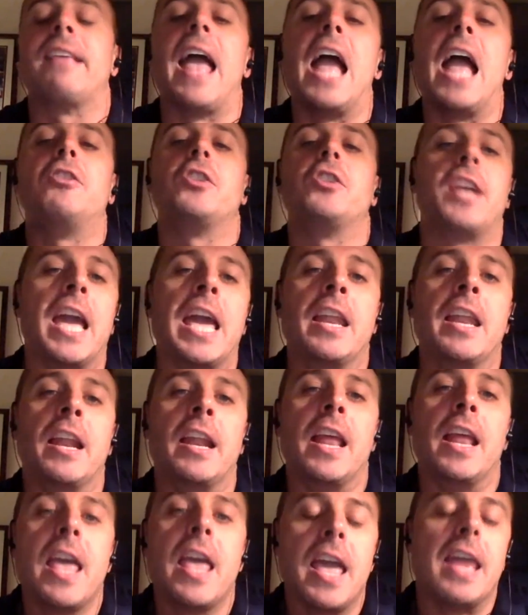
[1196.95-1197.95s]
educated
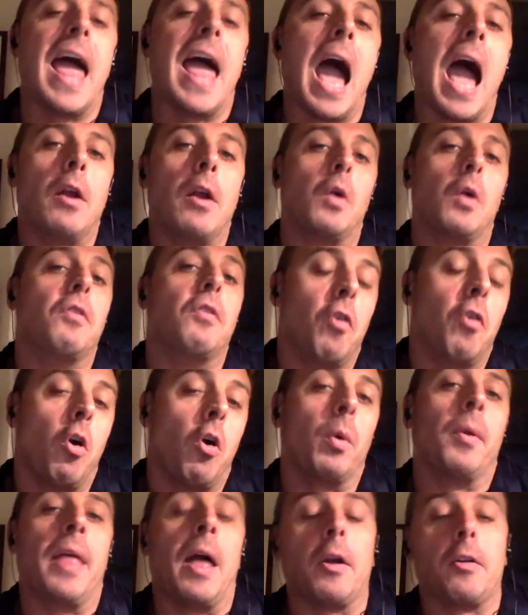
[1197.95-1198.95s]
in how to go
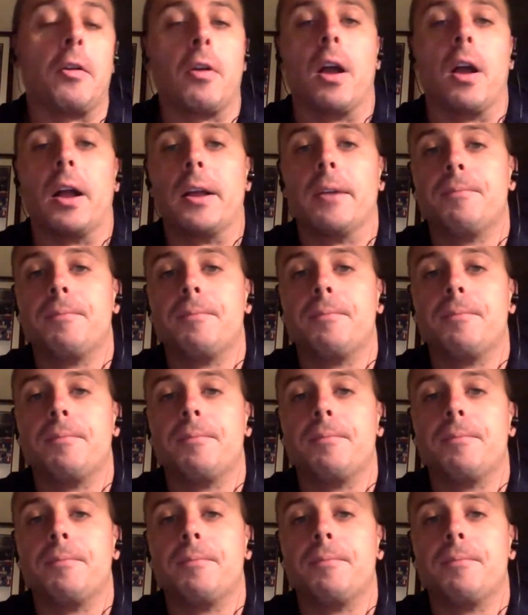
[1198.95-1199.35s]
forward without Gronk.